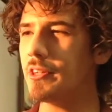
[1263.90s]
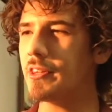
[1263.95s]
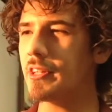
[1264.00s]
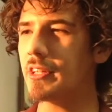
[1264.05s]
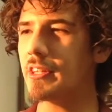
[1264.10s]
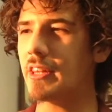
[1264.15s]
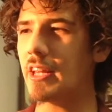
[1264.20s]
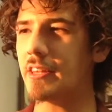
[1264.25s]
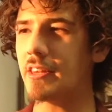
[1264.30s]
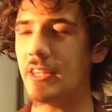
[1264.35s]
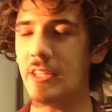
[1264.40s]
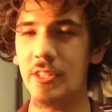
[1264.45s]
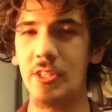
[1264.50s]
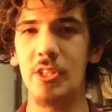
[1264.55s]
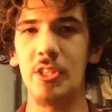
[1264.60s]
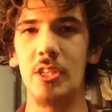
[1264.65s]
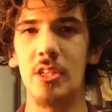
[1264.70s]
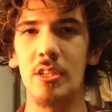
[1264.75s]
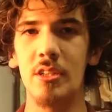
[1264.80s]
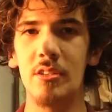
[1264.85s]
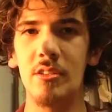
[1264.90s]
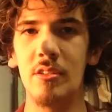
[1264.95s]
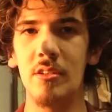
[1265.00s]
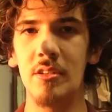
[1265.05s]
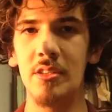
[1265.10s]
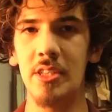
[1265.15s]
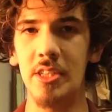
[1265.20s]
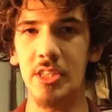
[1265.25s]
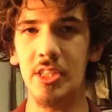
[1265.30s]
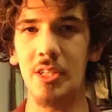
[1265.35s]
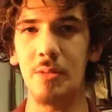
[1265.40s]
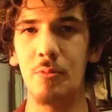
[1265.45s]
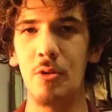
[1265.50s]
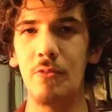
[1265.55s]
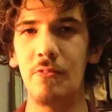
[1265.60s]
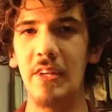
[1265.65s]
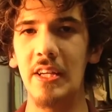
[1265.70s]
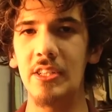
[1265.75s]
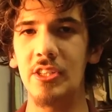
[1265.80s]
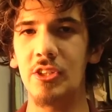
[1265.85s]
think that this Disney
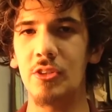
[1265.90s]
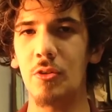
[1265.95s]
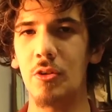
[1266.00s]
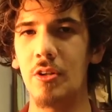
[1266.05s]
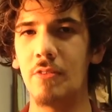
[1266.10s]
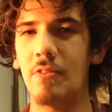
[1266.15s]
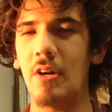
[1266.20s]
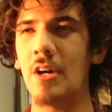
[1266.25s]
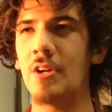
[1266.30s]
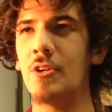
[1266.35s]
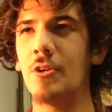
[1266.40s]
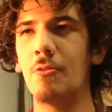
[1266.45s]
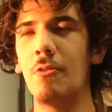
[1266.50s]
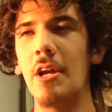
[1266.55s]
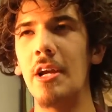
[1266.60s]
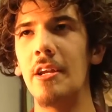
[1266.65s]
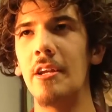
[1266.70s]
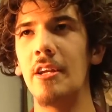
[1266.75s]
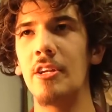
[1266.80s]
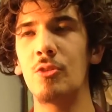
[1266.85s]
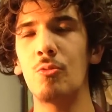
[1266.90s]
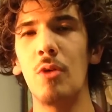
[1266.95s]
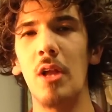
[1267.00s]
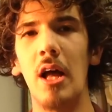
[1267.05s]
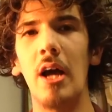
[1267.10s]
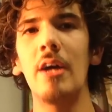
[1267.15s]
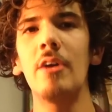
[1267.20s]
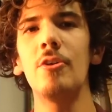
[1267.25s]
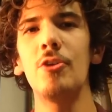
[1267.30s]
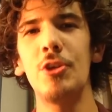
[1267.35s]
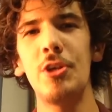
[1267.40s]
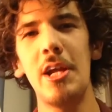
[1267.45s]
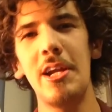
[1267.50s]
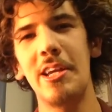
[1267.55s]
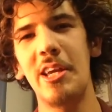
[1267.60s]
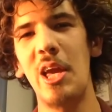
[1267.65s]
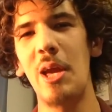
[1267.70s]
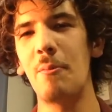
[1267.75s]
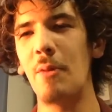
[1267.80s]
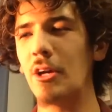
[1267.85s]
movie is sort of underrated as well. I understand
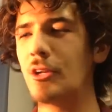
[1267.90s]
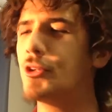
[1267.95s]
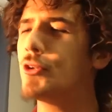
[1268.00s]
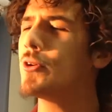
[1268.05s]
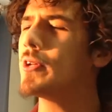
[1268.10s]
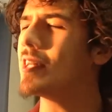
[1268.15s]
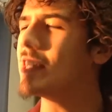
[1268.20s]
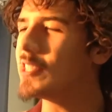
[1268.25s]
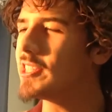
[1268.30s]
it came out during the